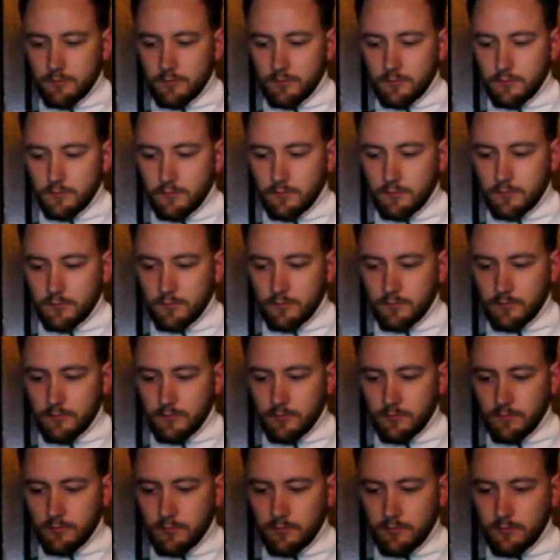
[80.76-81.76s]

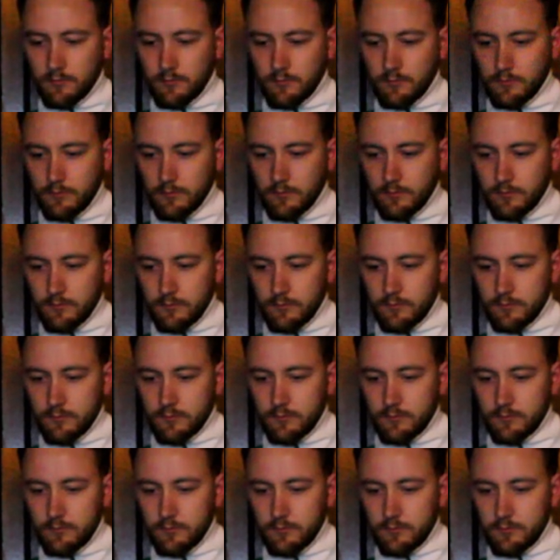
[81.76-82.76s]

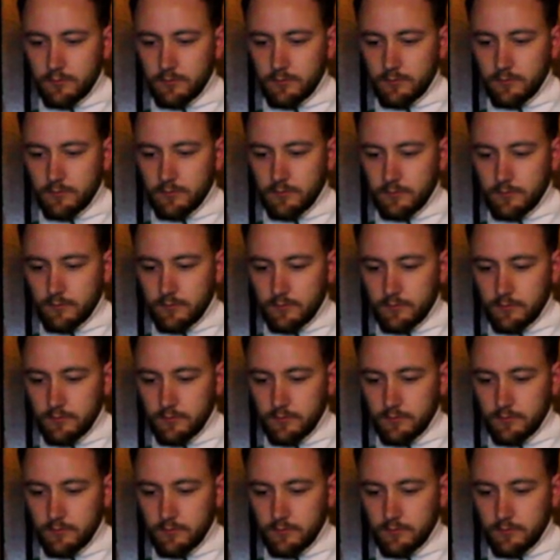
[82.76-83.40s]
(silent)